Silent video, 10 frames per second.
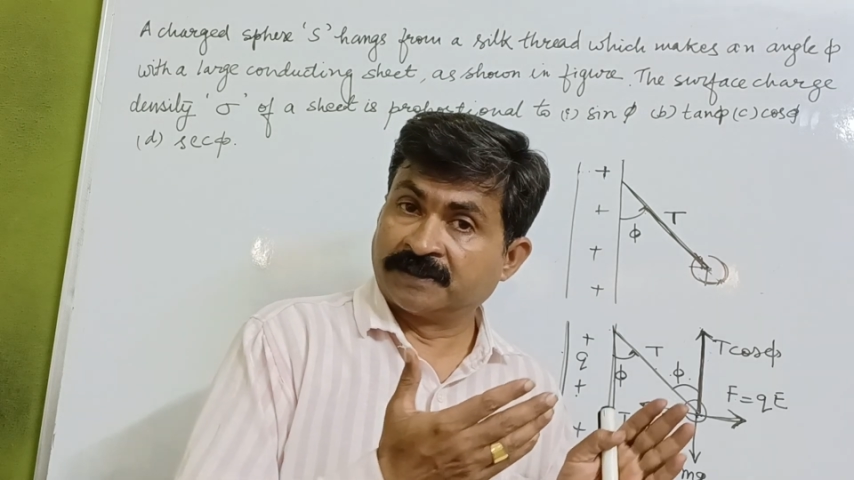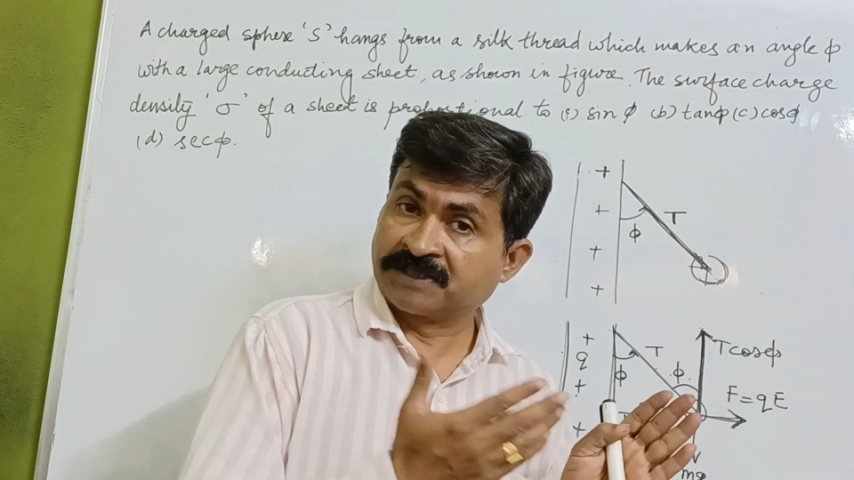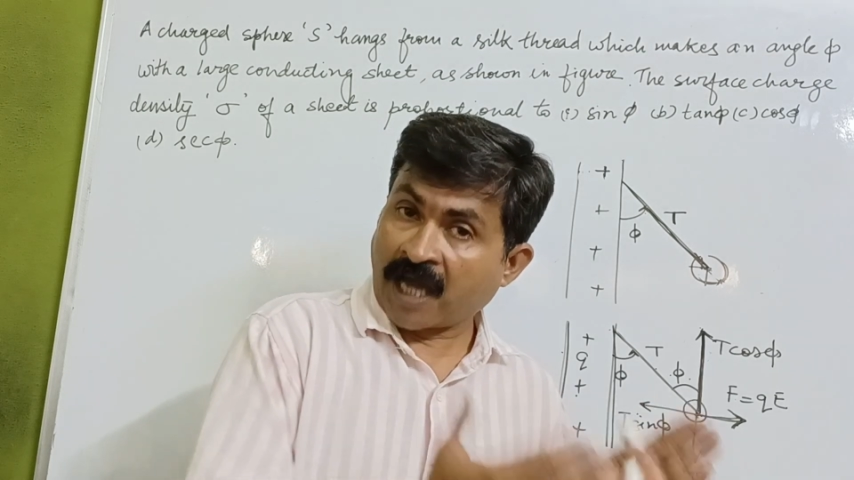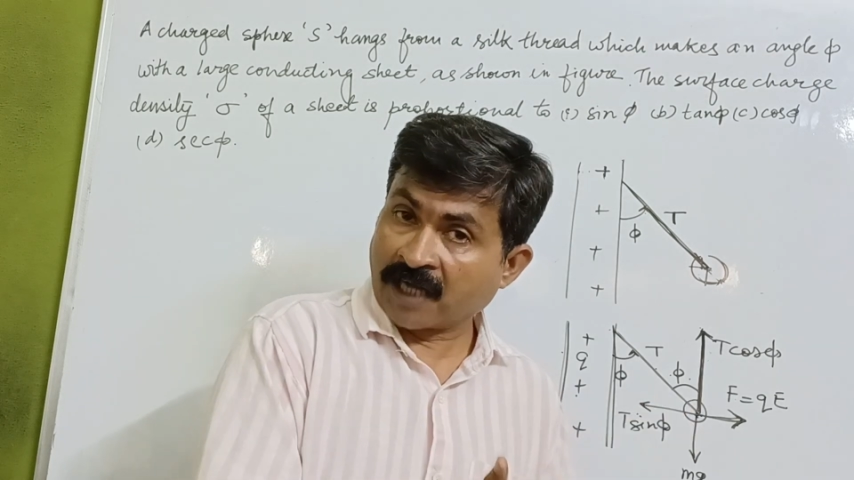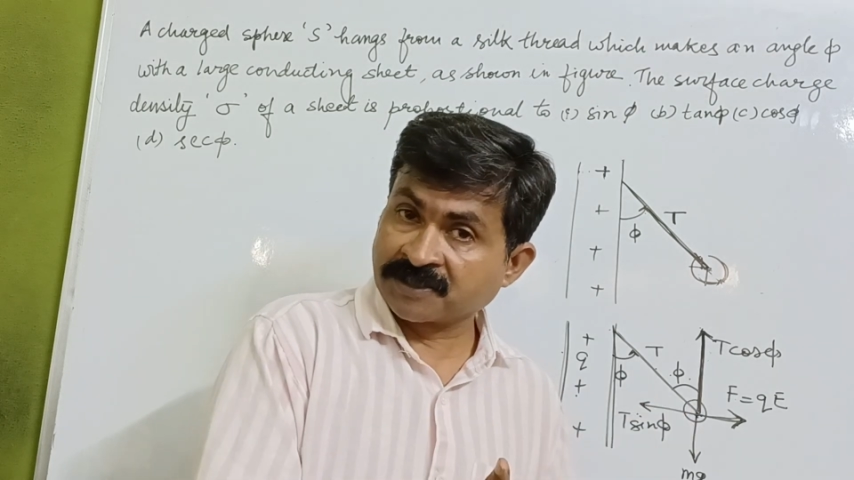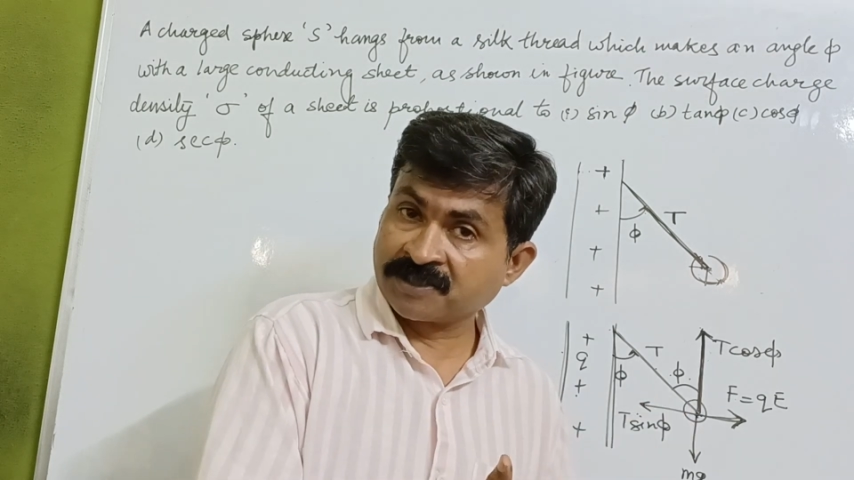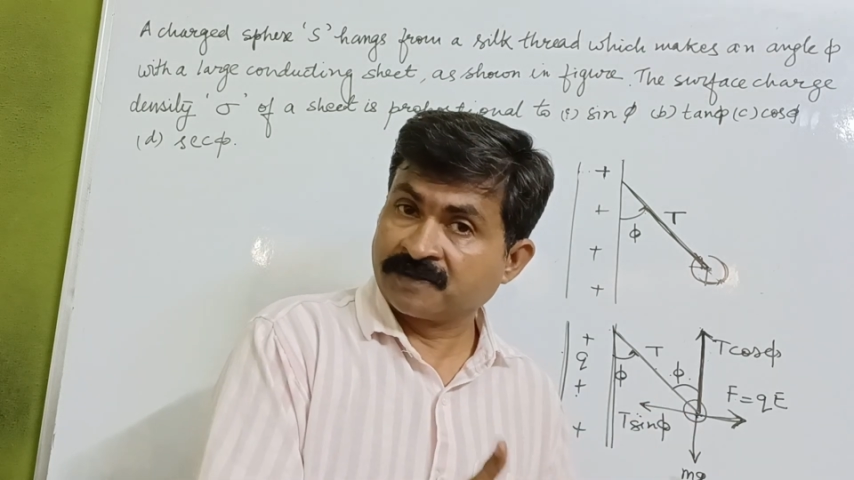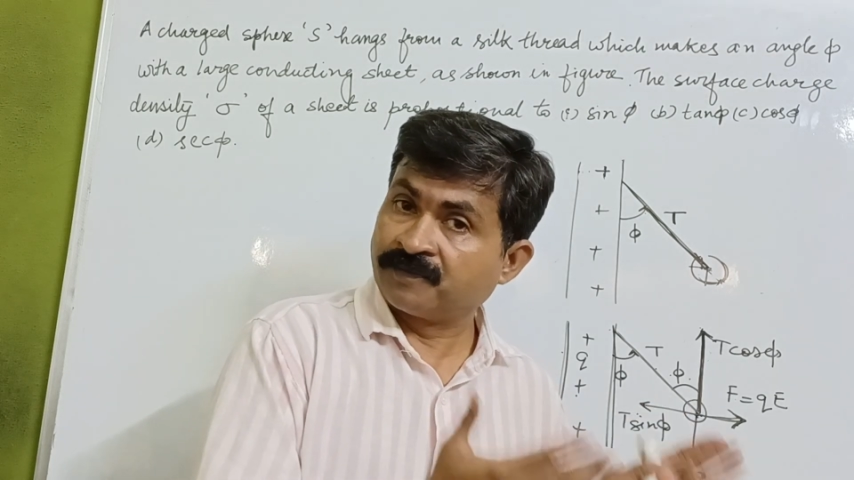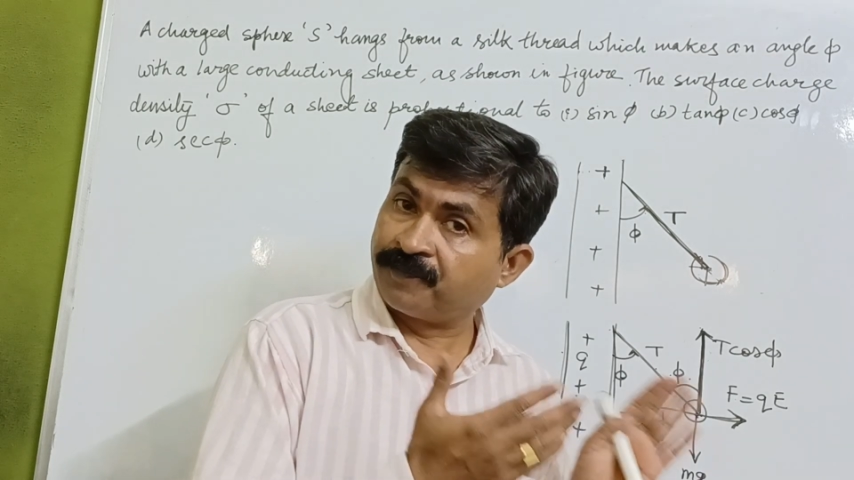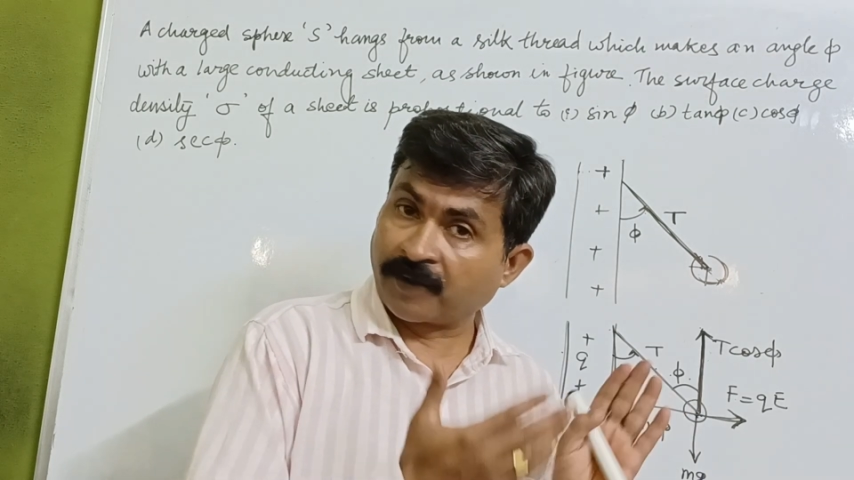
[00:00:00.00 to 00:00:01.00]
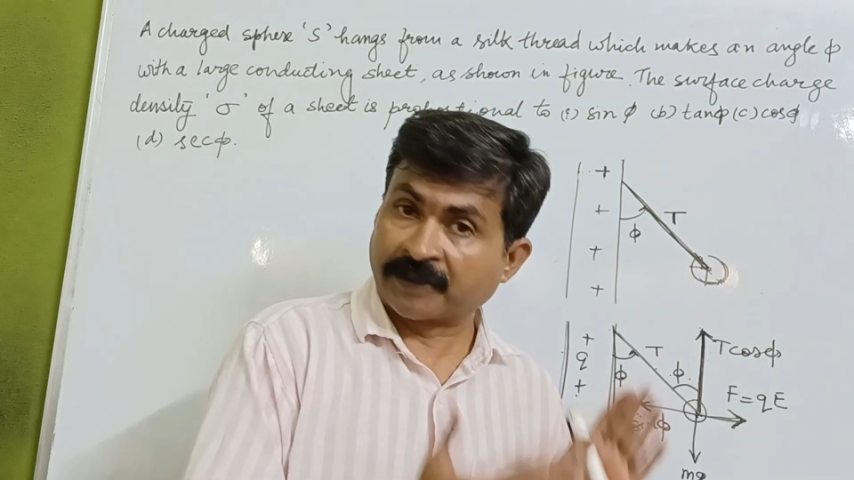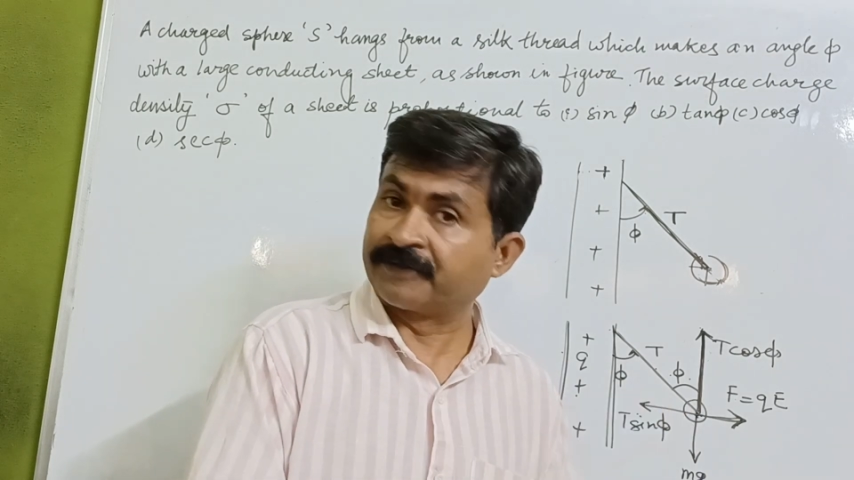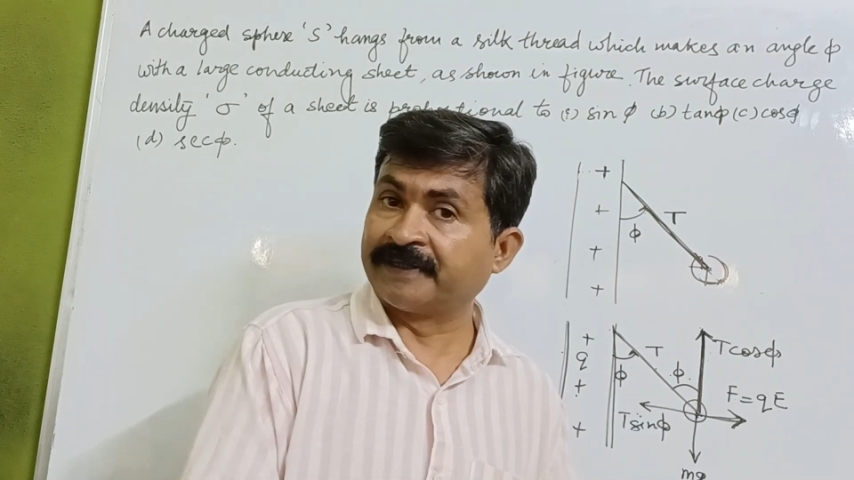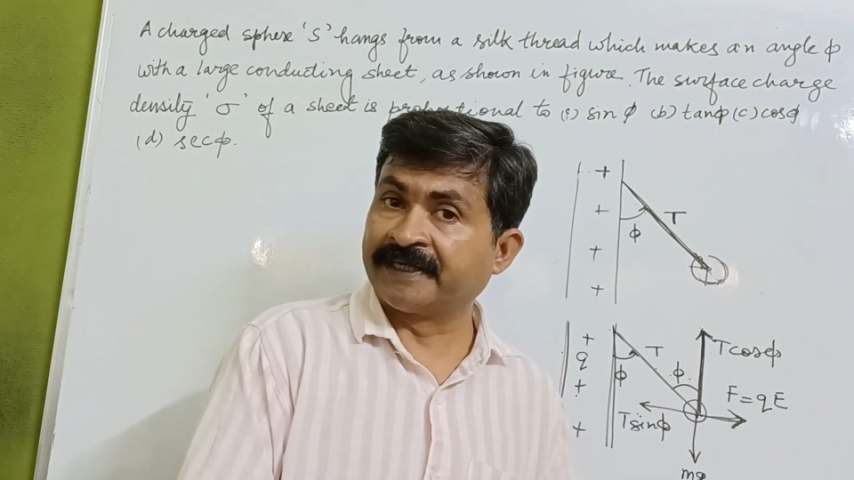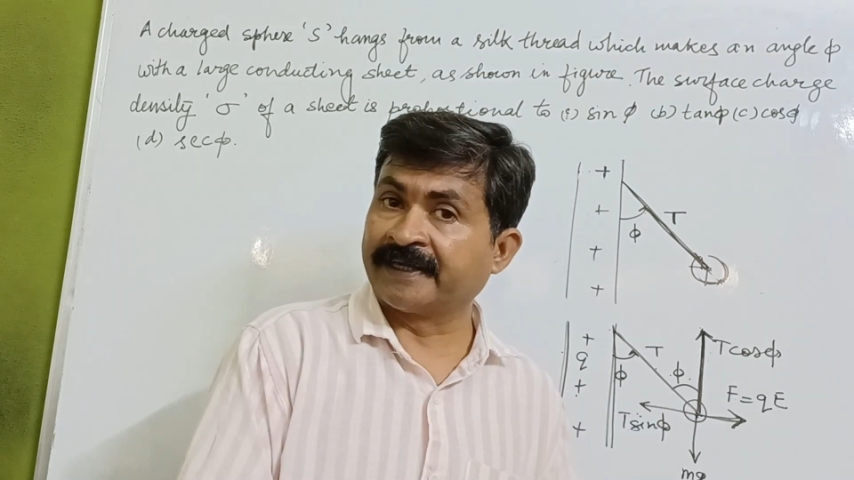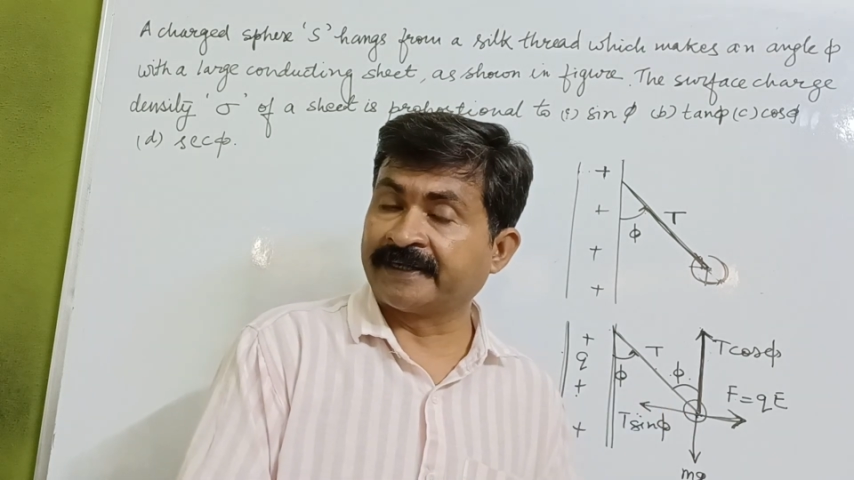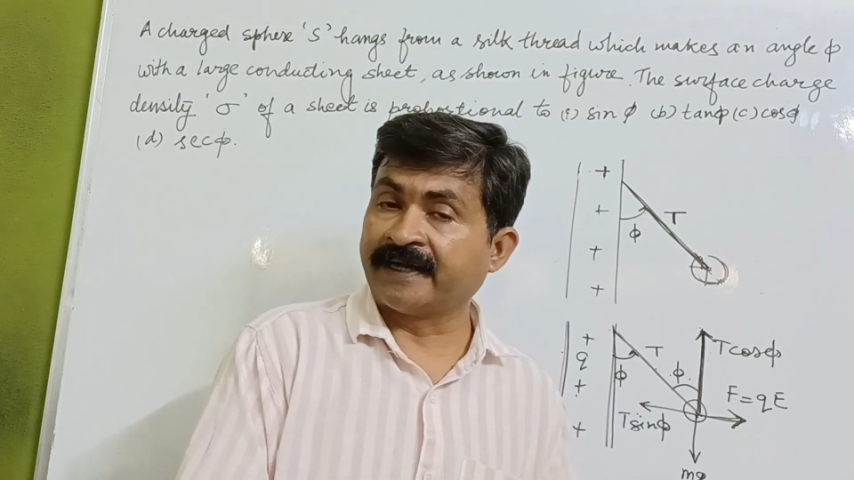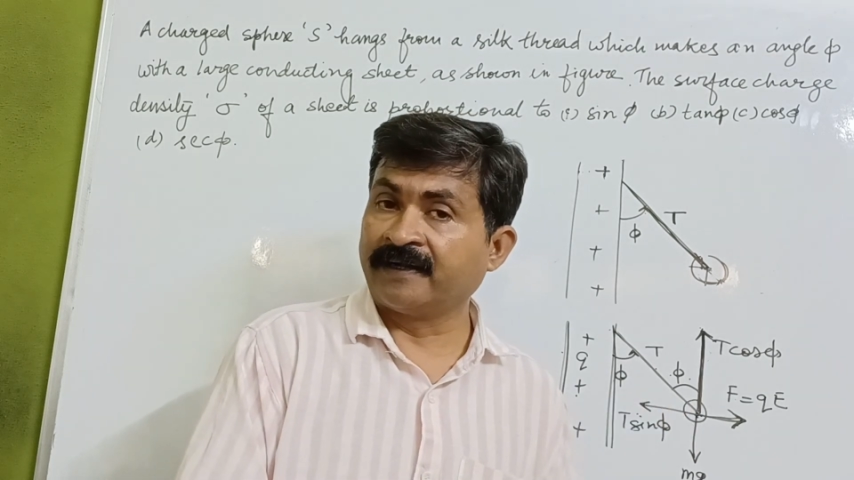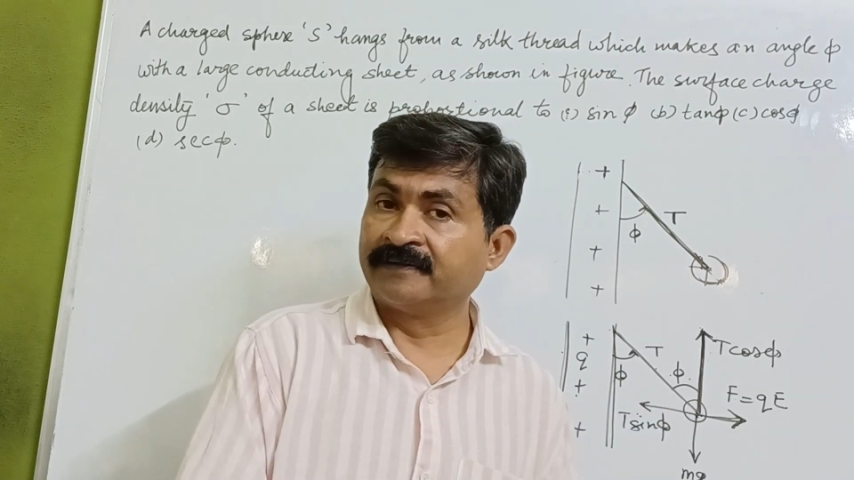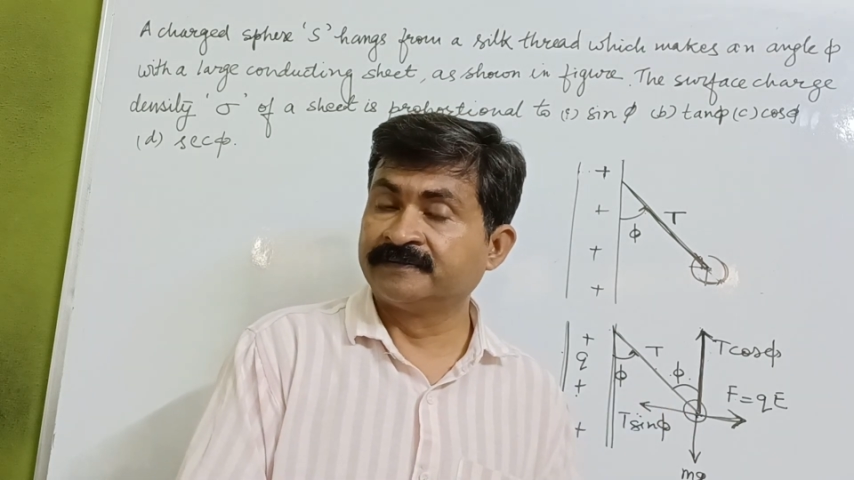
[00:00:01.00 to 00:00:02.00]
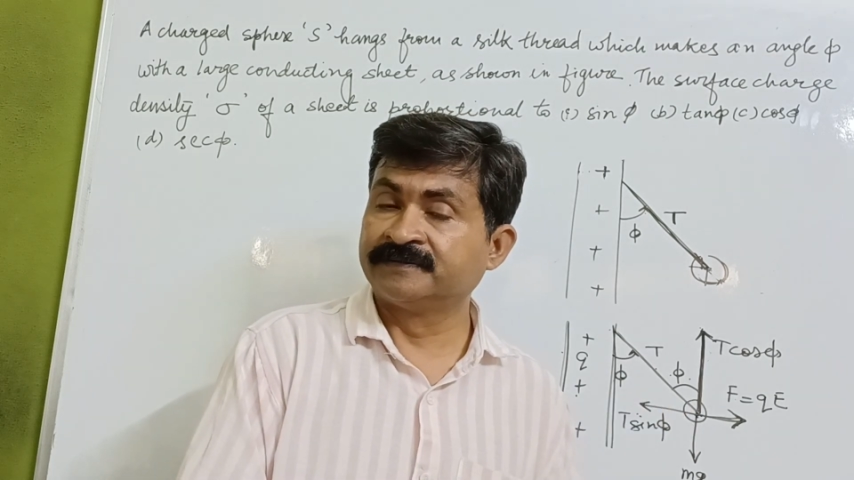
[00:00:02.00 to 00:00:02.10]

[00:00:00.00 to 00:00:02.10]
charge per unit area.